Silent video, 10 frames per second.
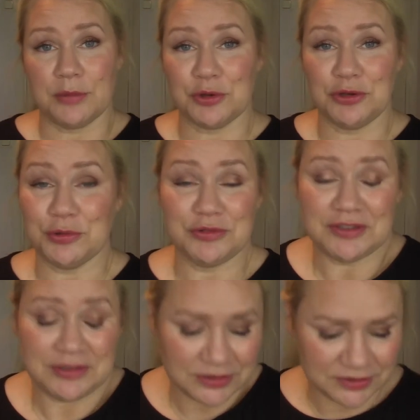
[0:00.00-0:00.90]
going to use it
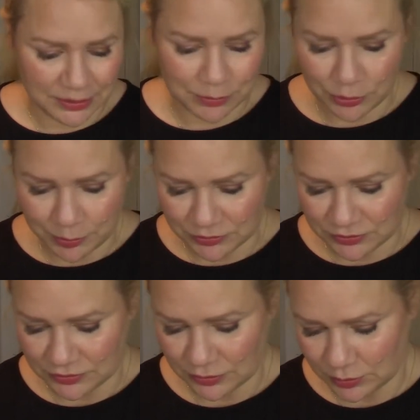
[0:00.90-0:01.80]
in the same purpose,
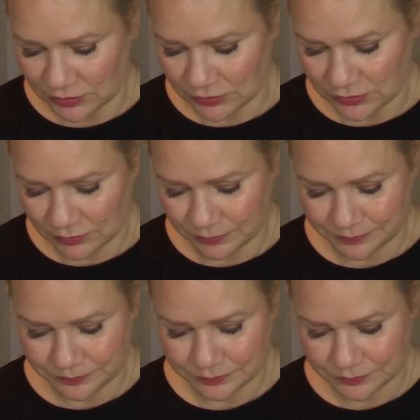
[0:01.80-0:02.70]
so it's
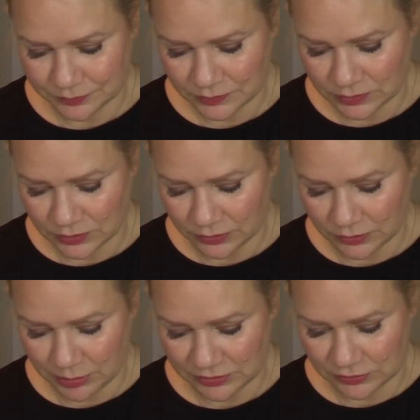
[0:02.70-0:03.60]
not the
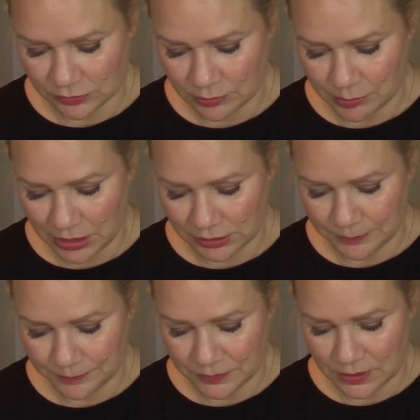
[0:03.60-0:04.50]
best to combine.
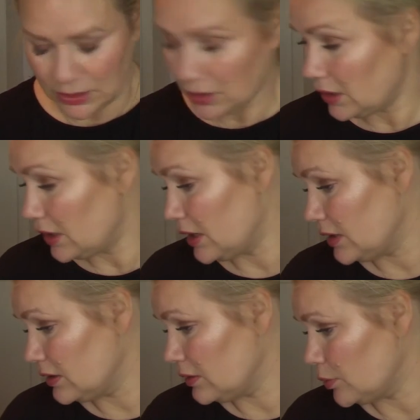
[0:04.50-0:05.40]

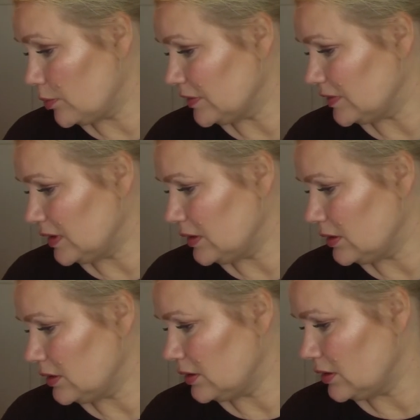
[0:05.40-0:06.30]
And we will see,
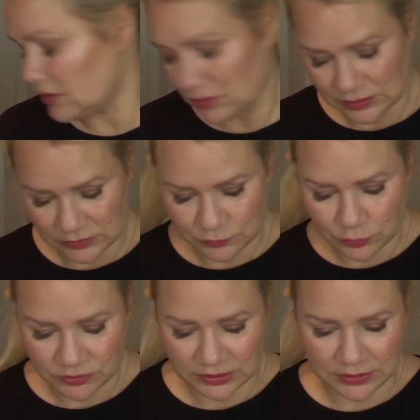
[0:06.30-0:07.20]
it's
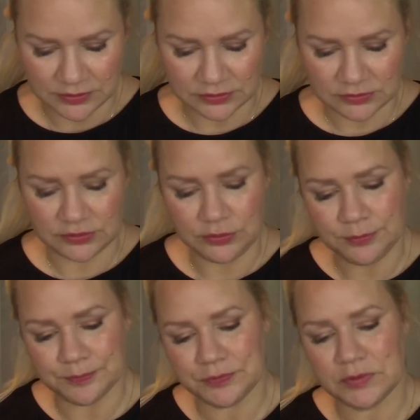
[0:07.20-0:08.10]
14 in this too,
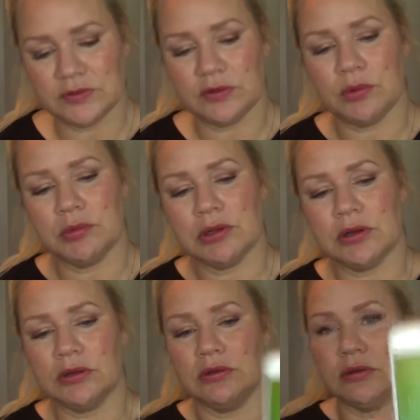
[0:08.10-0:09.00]
so we will go